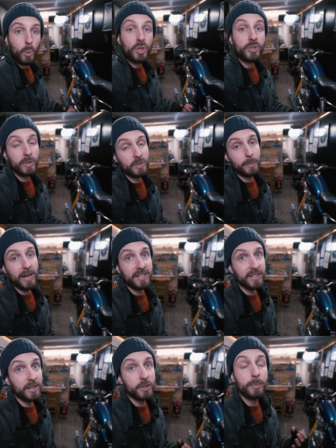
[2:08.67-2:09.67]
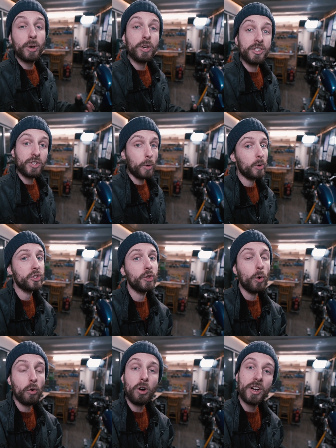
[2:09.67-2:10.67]
what to expect, and to be honest, I want
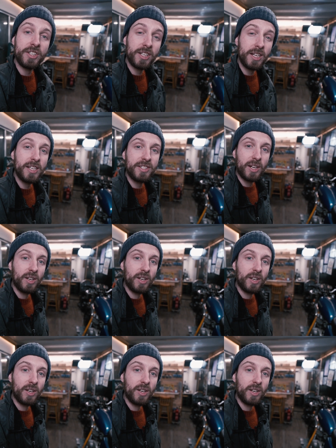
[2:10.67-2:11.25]
your ideas